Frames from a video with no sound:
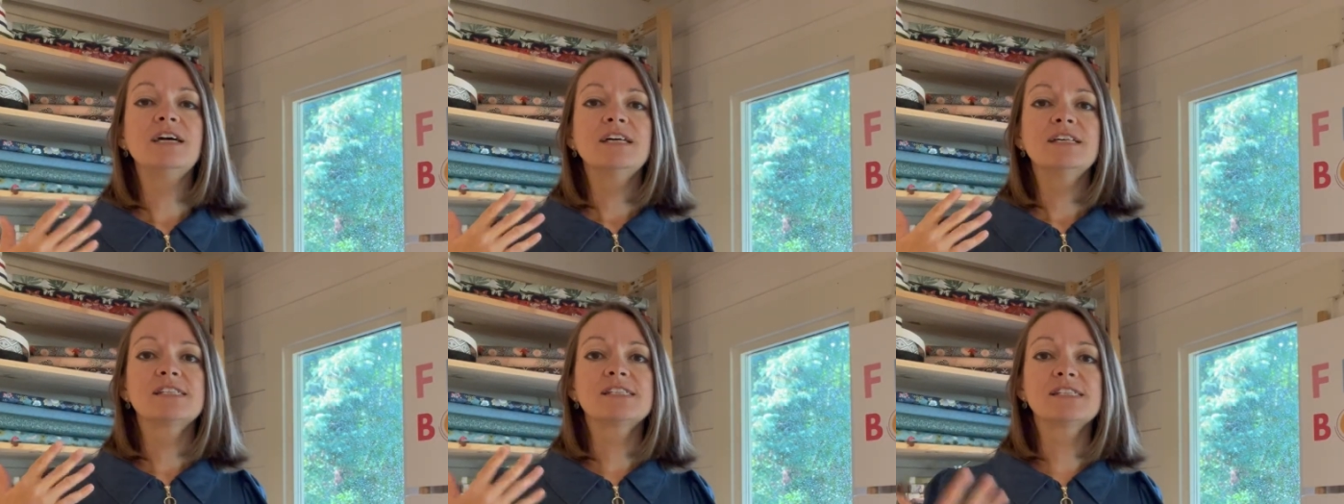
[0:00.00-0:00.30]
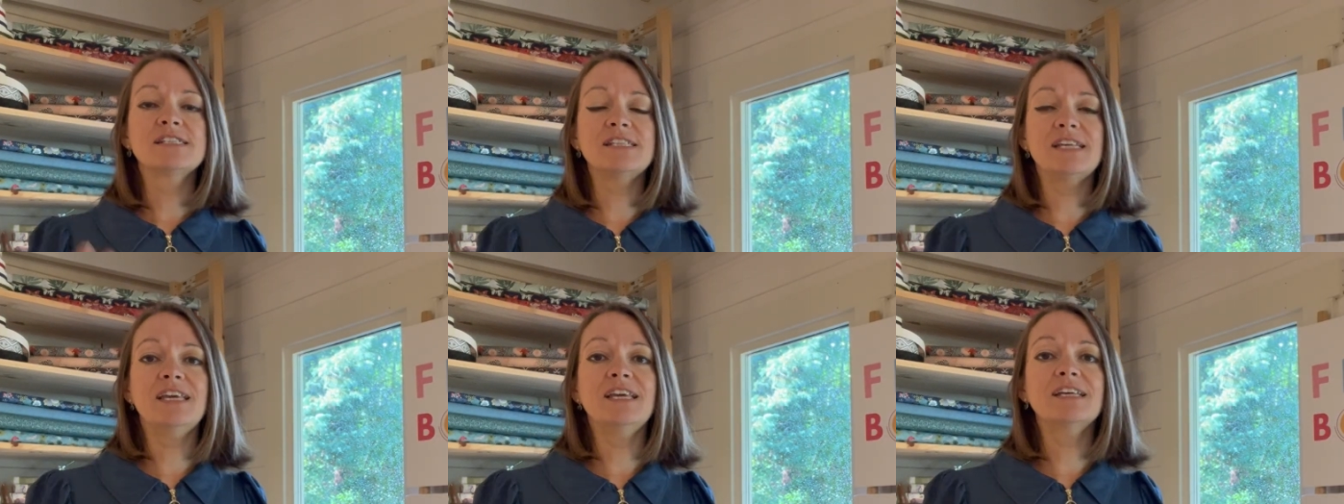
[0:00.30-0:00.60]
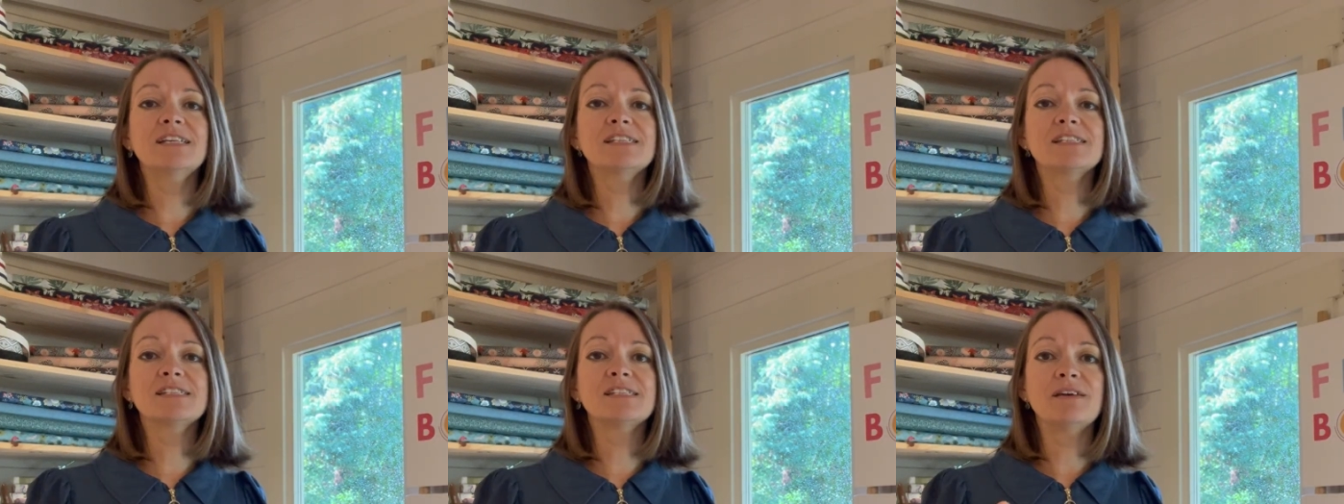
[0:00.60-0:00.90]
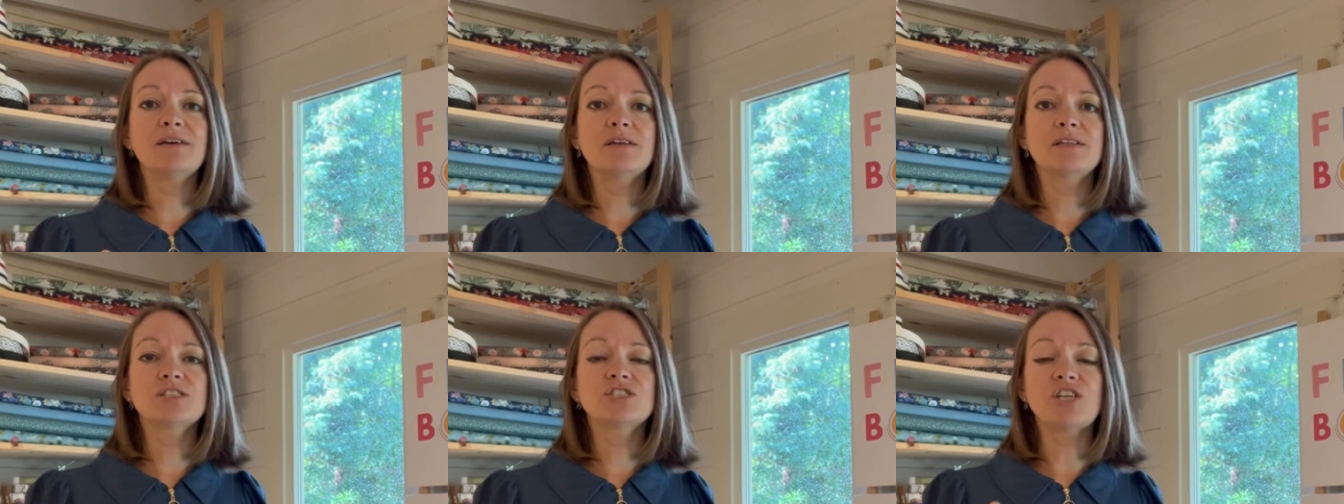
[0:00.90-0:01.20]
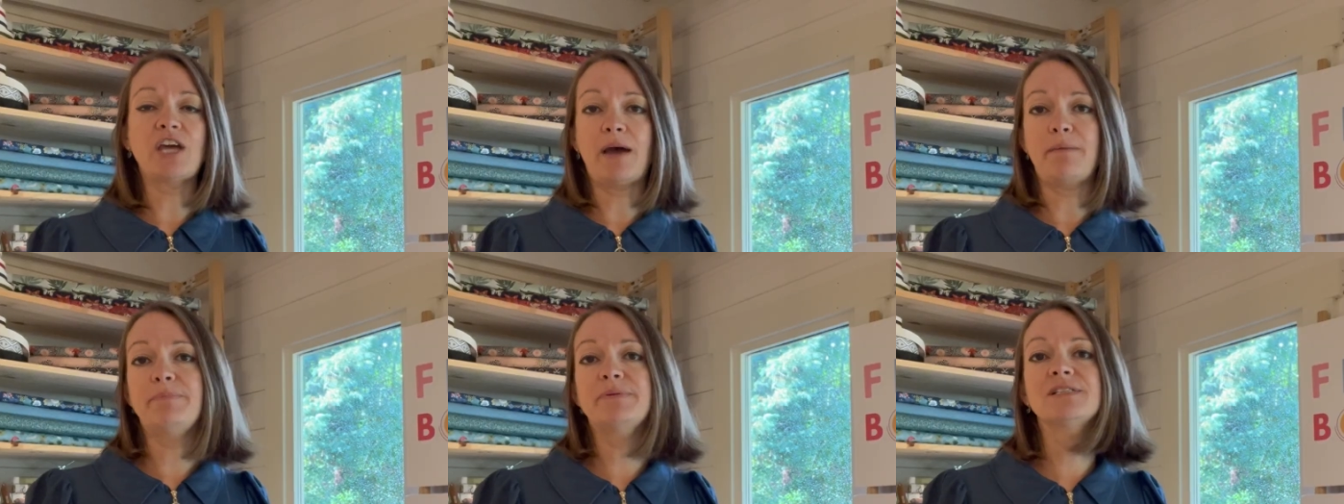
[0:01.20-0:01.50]

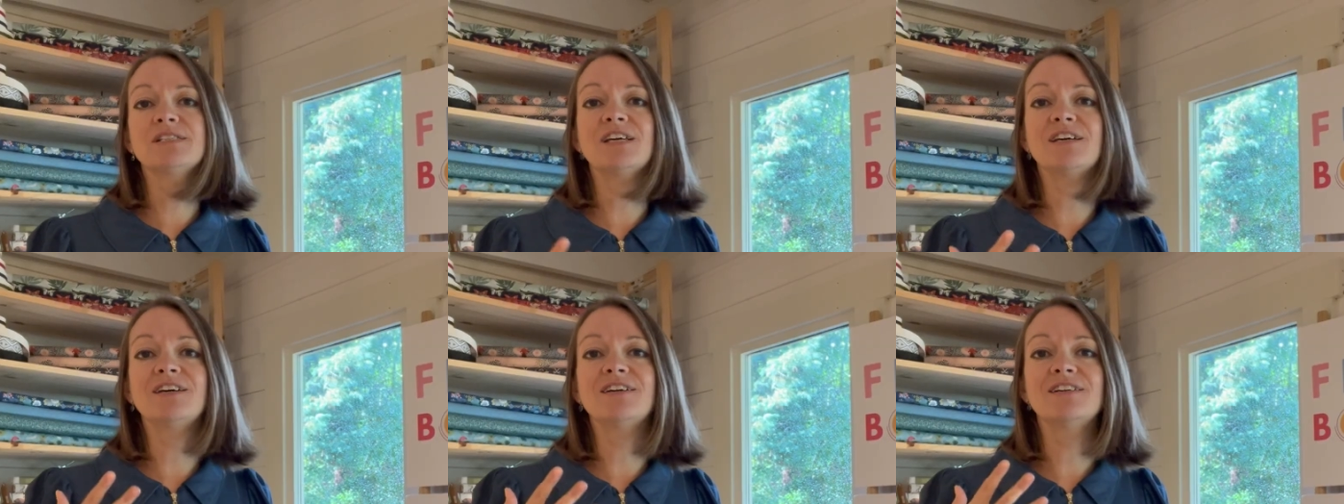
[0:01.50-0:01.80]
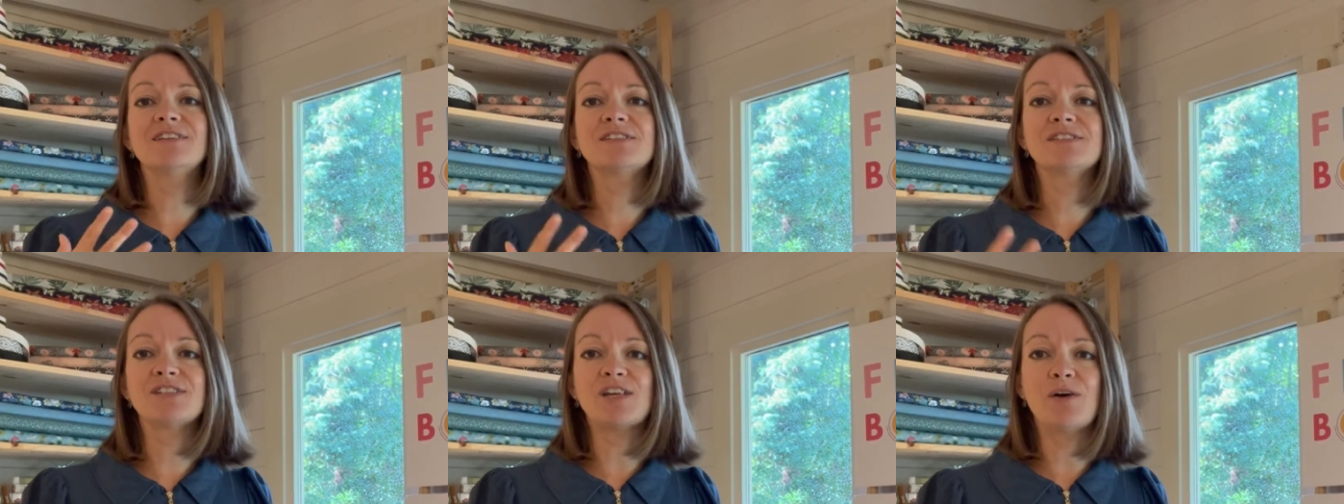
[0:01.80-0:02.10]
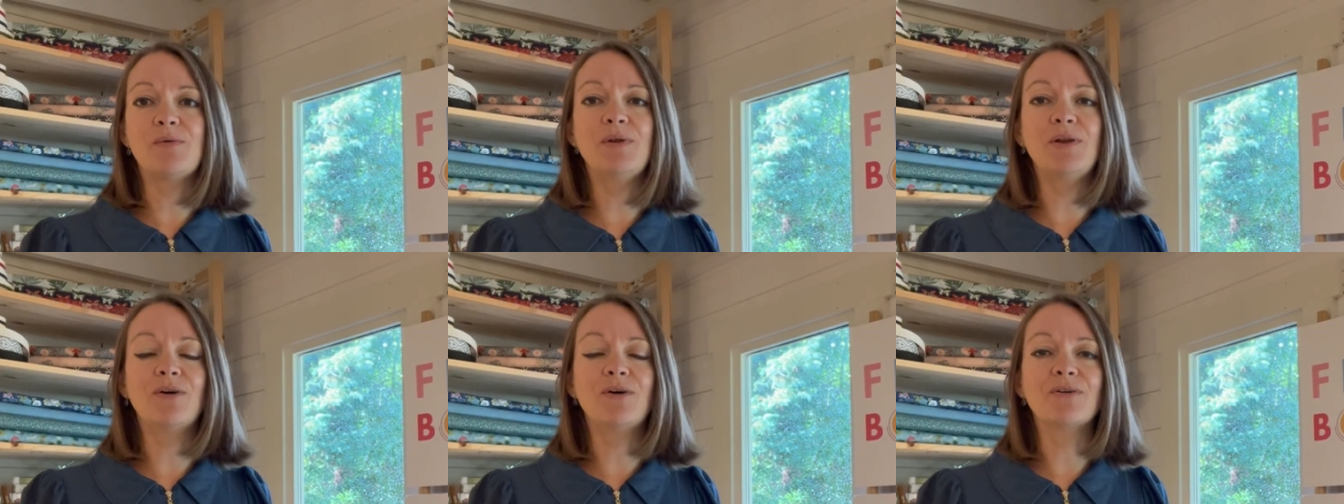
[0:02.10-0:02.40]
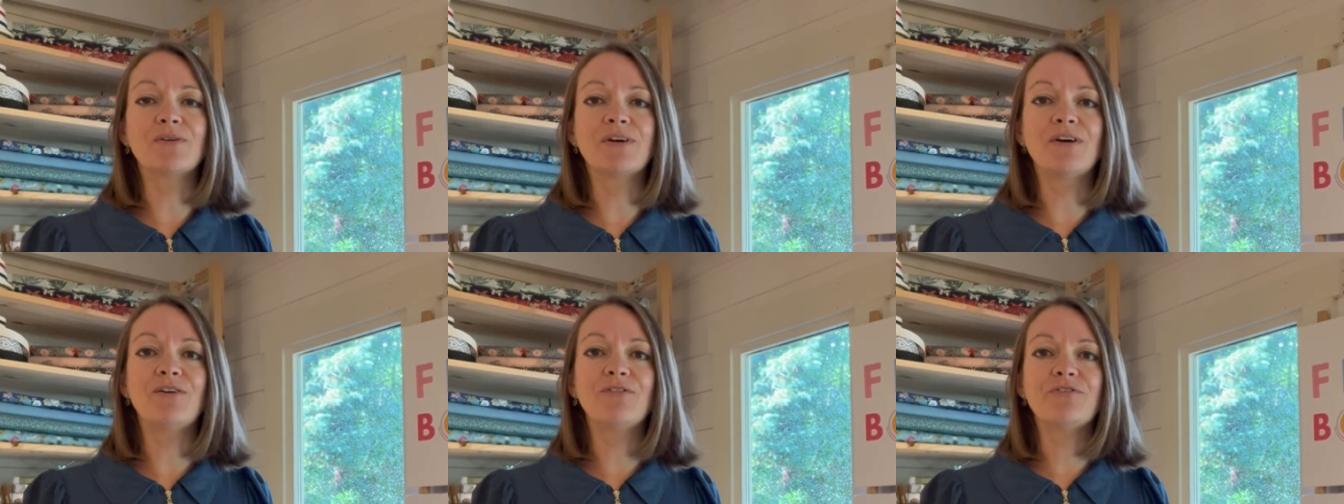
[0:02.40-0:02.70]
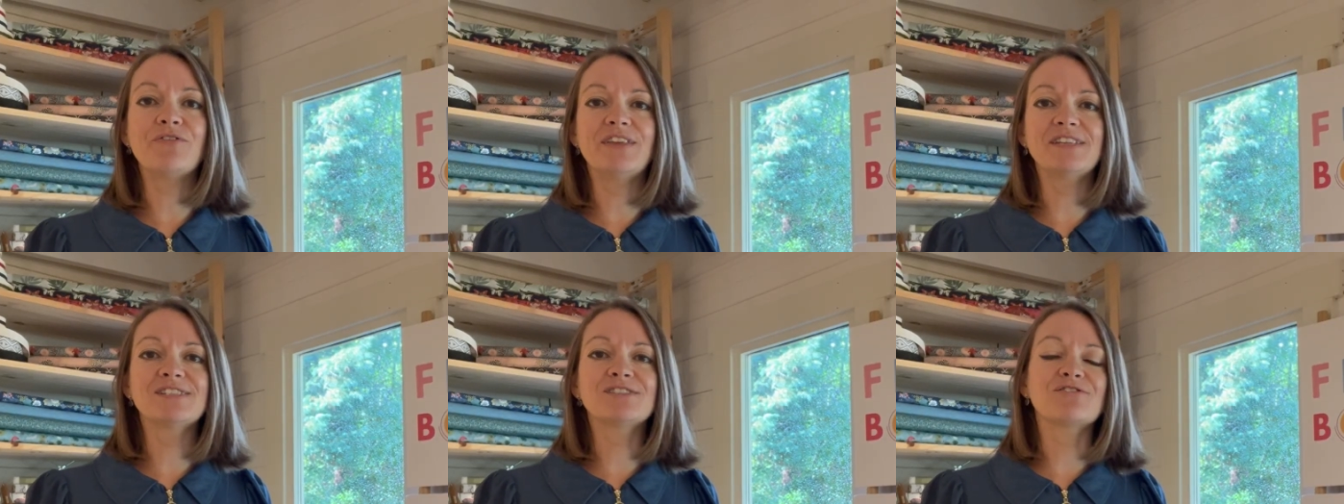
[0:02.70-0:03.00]
6-chapter sew along
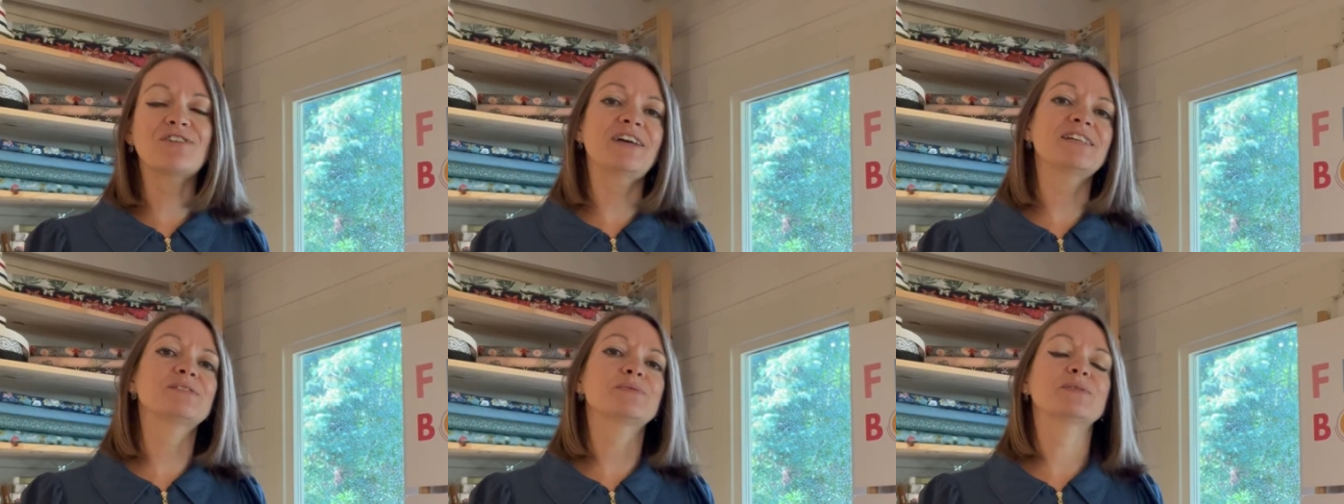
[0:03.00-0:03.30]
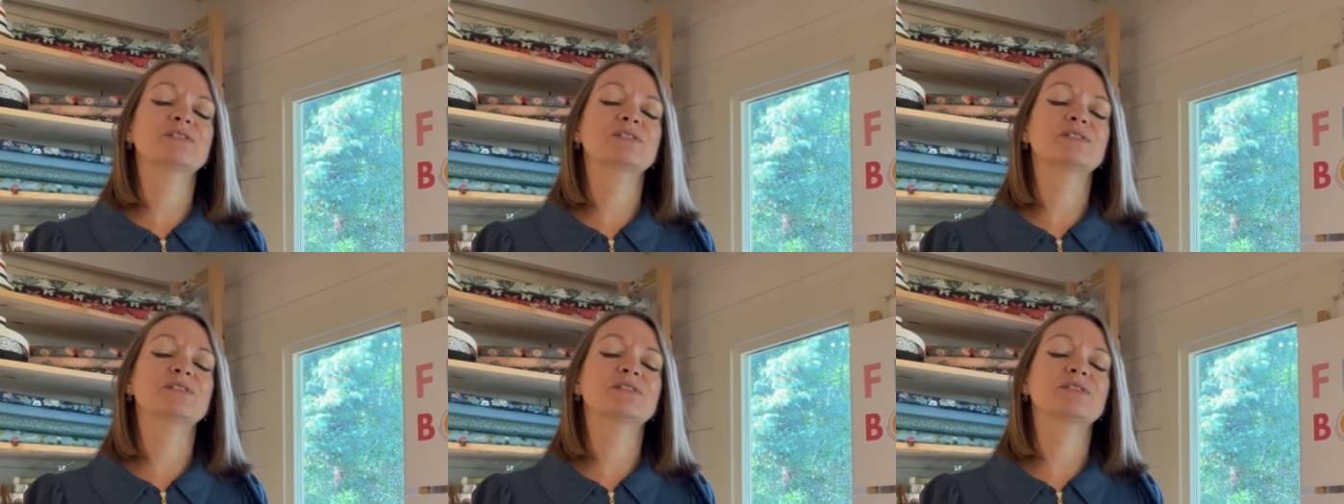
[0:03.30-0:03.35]
of this dress,